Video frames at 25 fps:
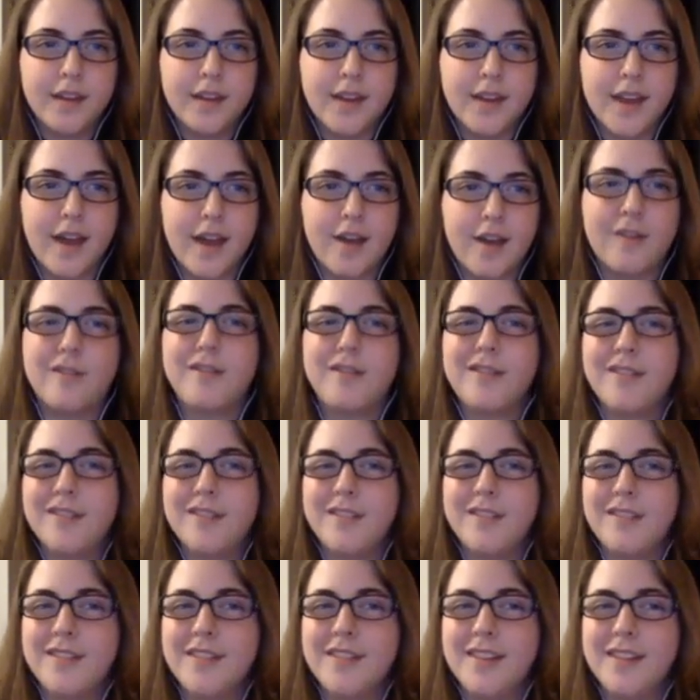Now,
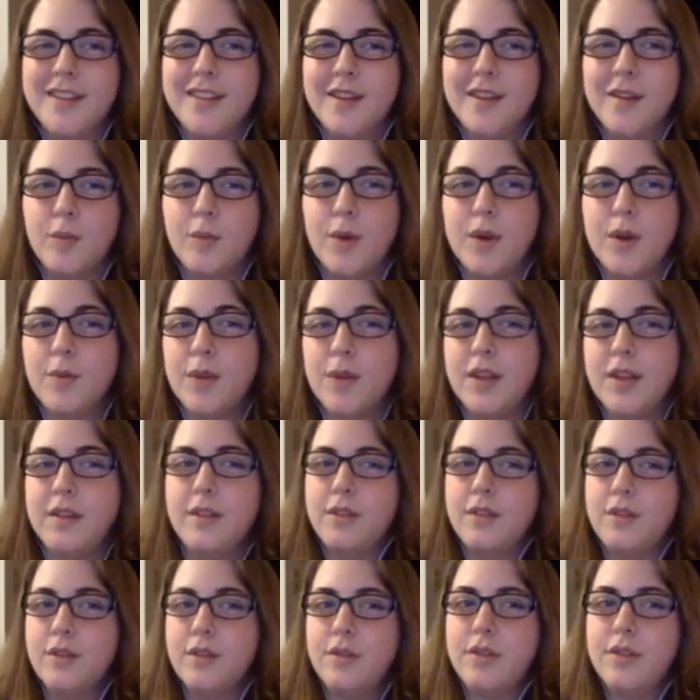when we
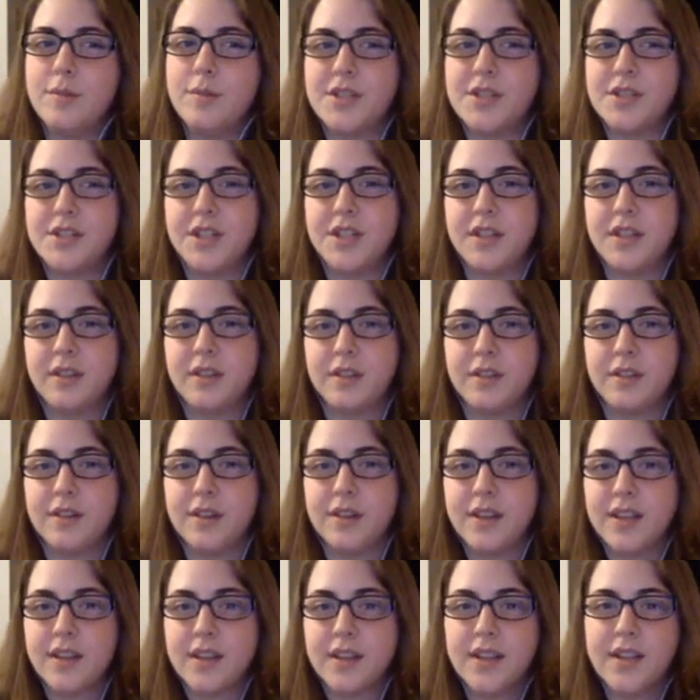do the machine
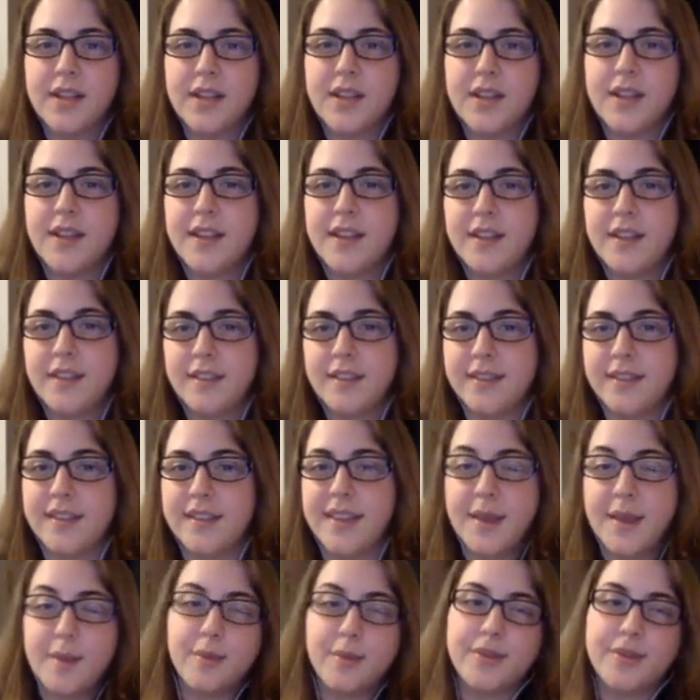learning, the
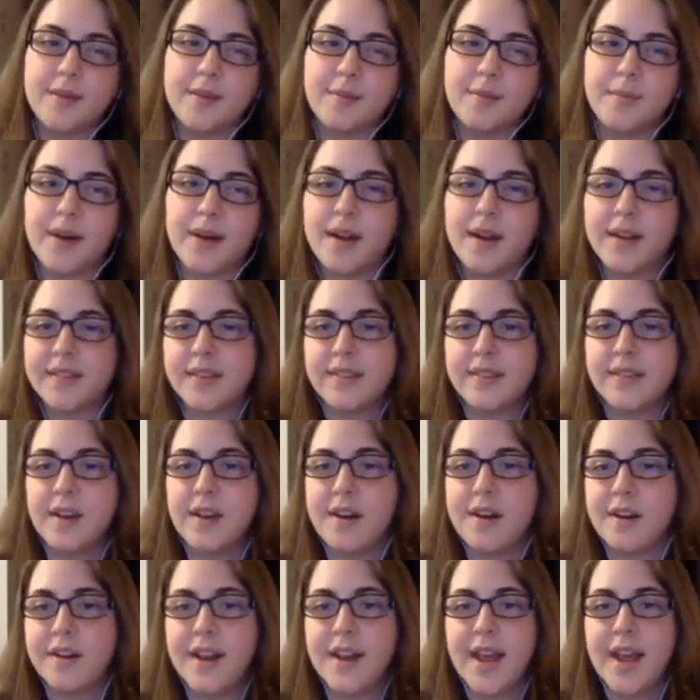labels and boxes
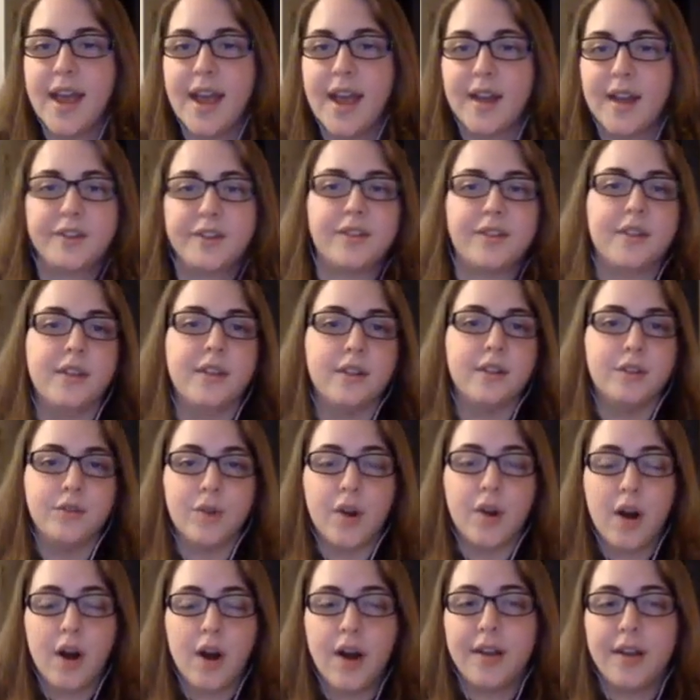aren't actually
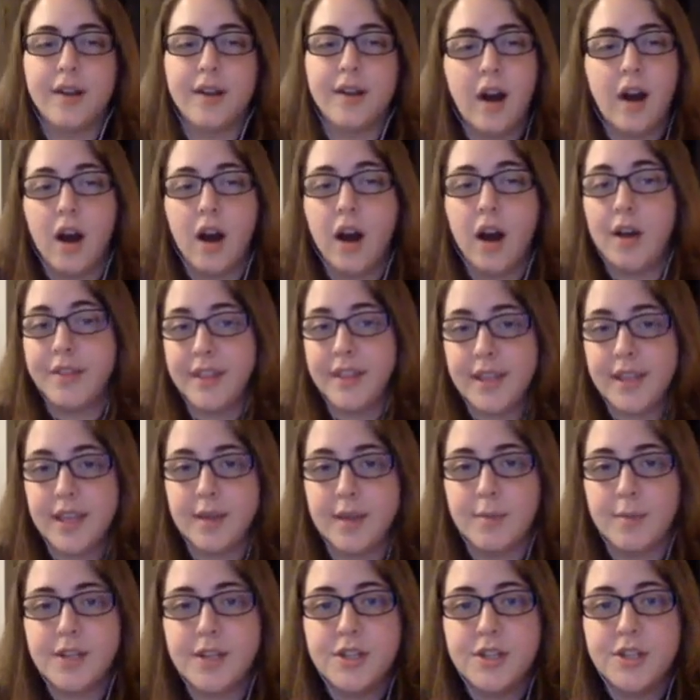drawn on the
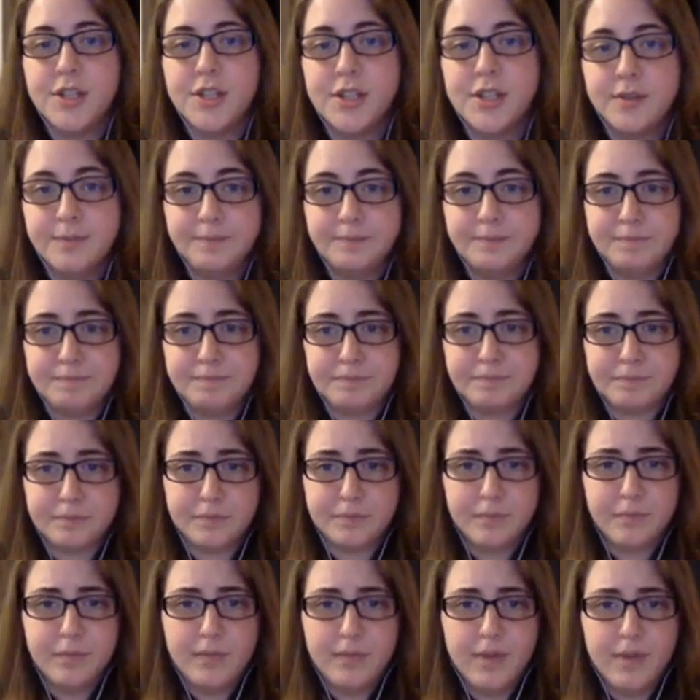image.
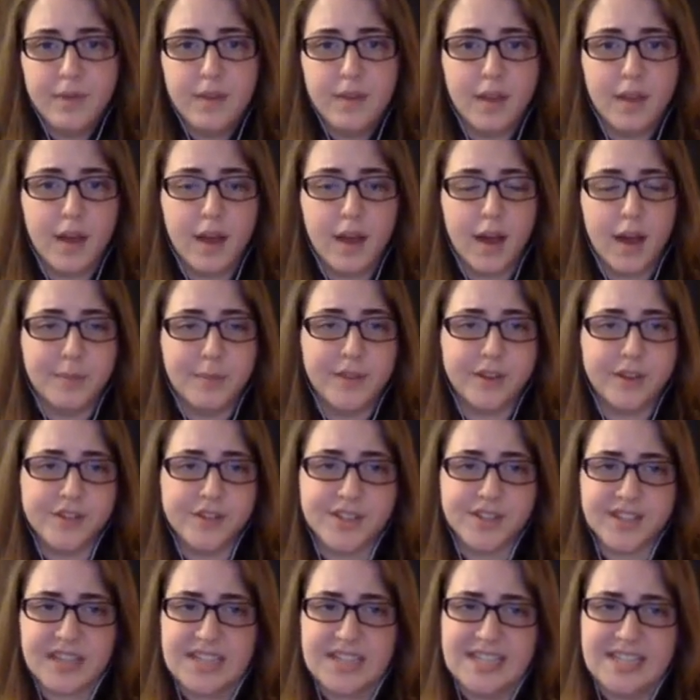They're
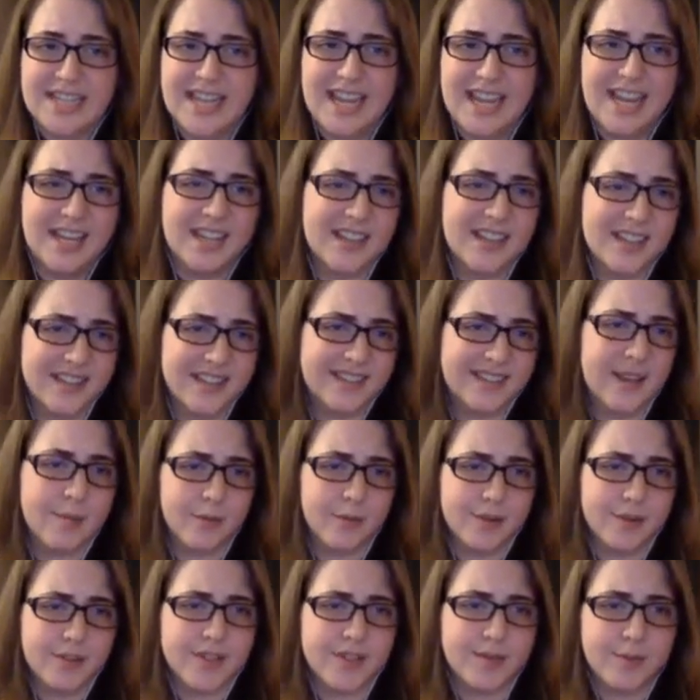just contained in a
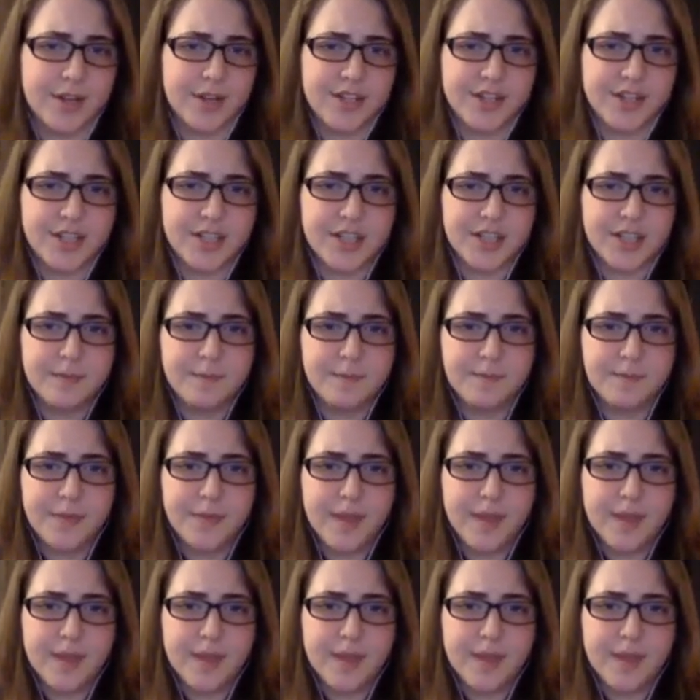separate spreadsheet.